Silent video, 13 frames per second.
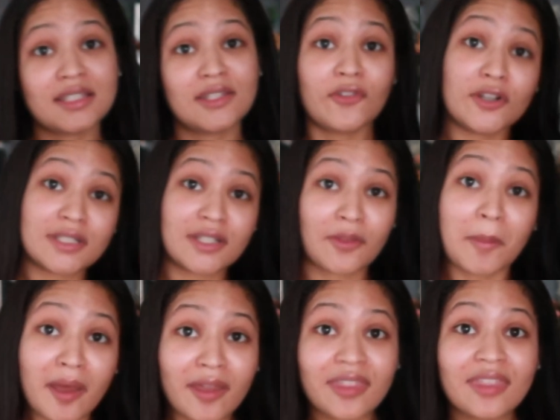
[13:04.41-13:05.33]
it's the first of the
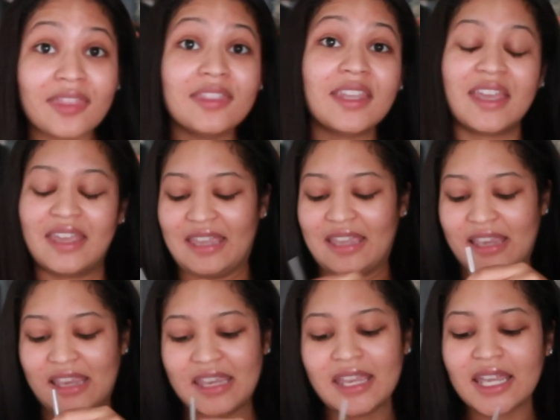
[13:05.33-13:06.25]
month
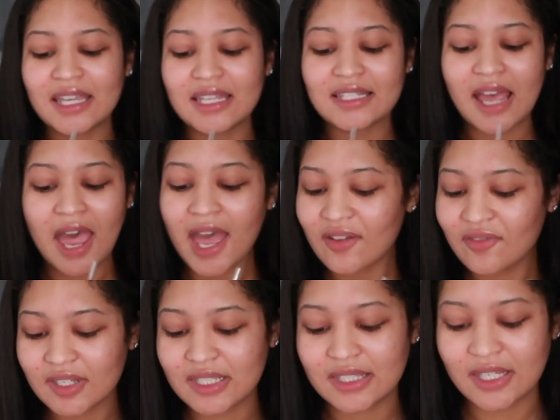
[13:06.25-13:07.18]
and I
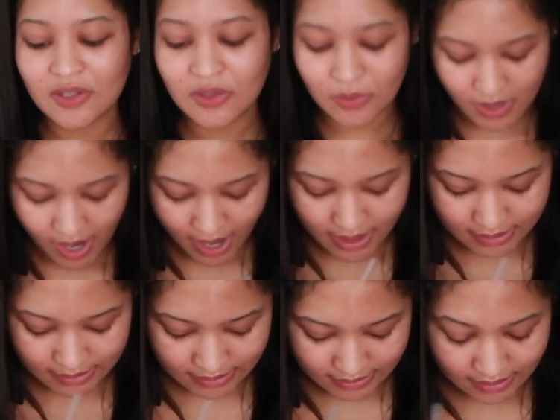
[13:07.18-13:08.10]
haven't seen you
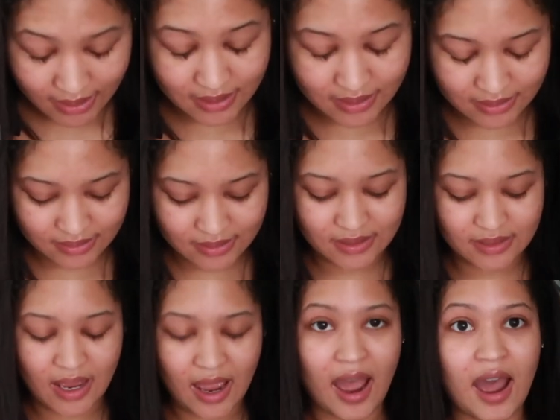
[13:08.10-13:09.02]
guys
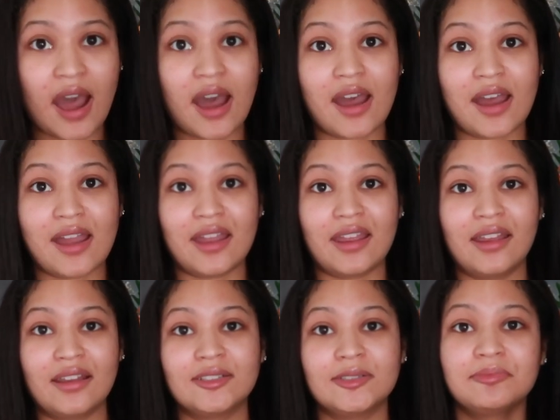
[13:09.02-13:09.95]
since
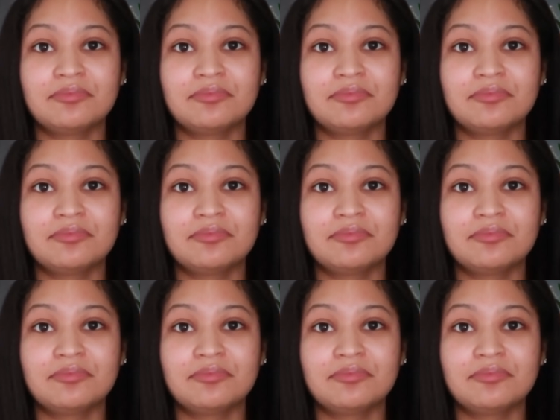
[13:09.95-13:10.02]
I